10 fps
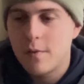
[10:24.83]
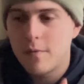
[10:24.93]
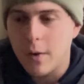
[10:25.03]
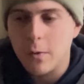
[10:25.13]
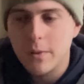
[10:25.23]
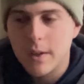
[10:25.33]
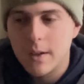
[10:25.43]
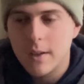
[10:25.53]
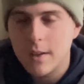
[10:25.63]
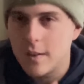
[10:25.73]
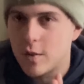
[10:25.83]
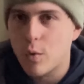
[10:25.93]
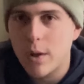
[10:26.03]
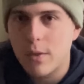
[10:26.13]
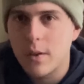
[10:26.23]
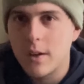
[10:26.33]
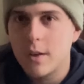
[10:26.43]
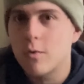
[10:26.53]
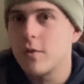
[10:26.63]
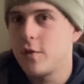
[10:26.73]
felt is the right thing
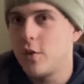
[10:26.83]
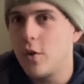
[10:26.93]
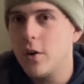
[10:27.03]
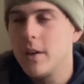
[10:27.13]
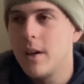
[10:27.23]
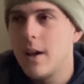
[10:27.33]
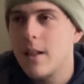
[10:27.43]
or is good.